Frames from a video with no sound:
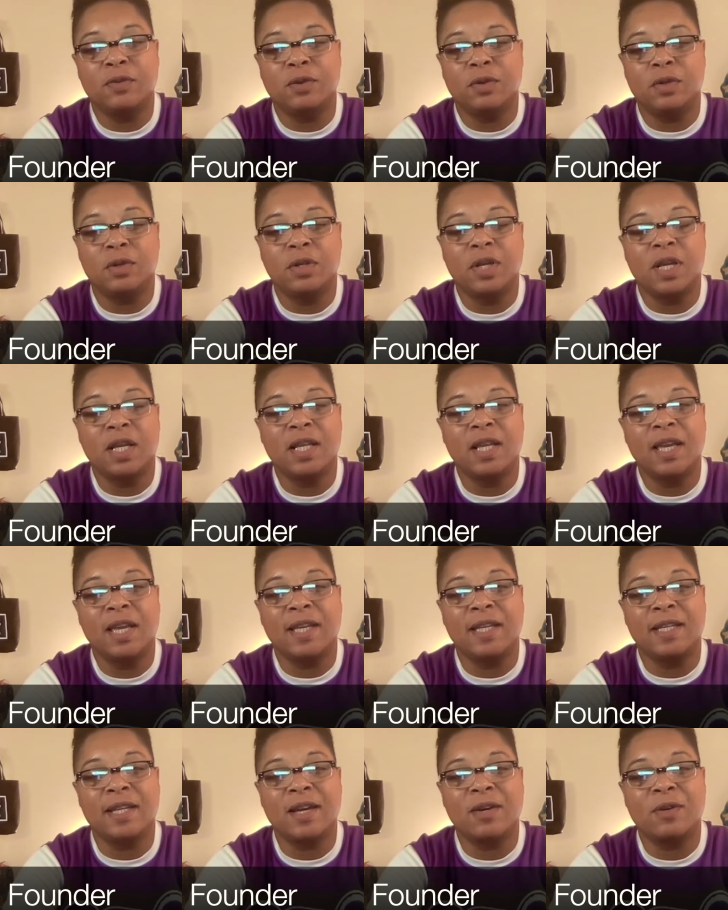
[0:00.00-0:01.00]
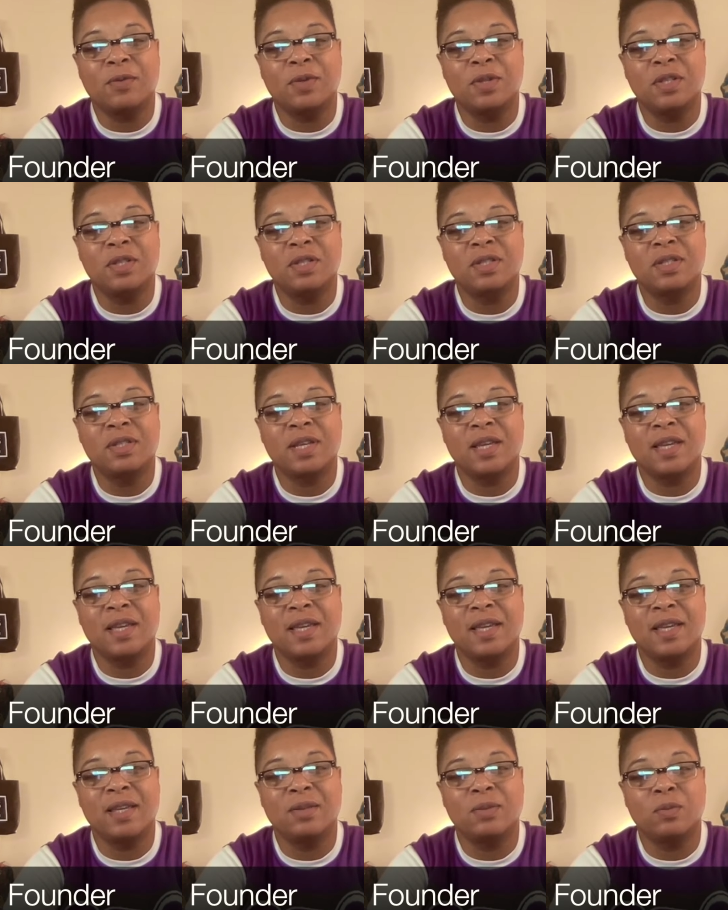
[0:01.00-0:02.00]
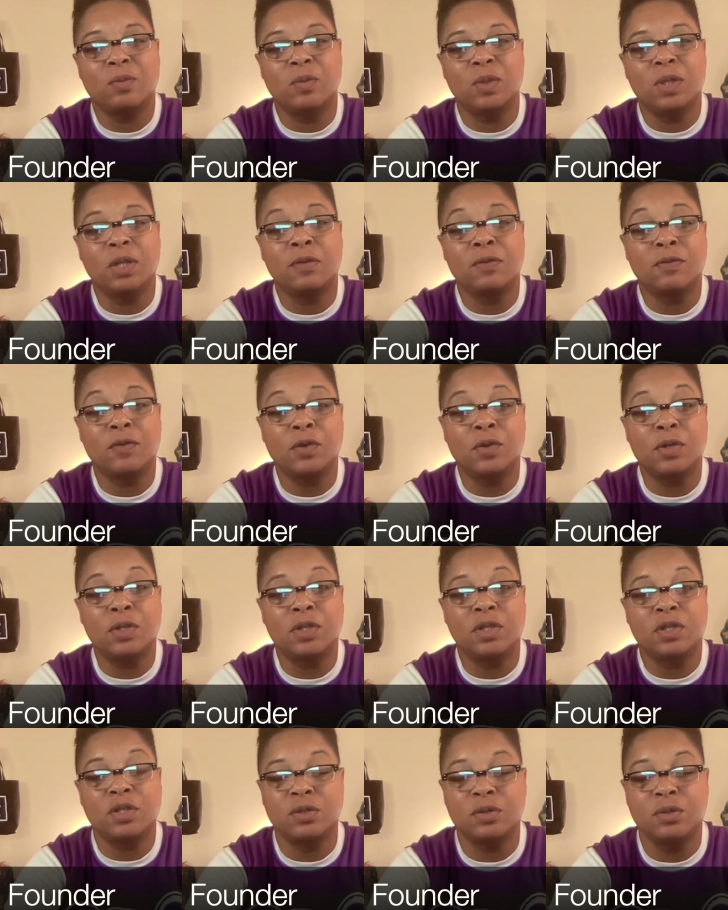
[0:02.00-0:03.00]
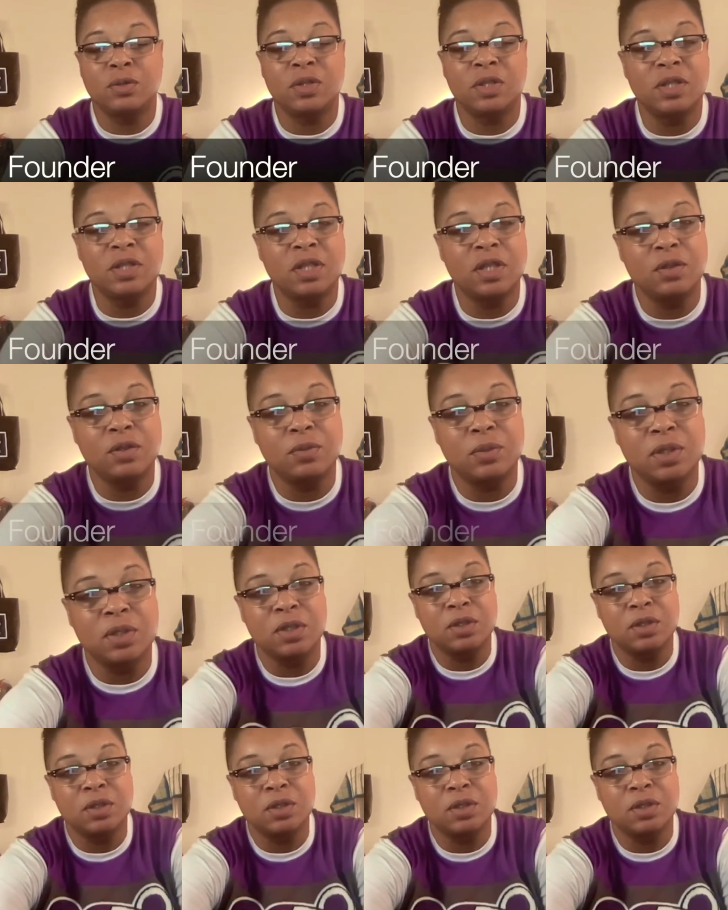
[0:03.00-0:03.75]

for hanging out with us, and we look forward to continuing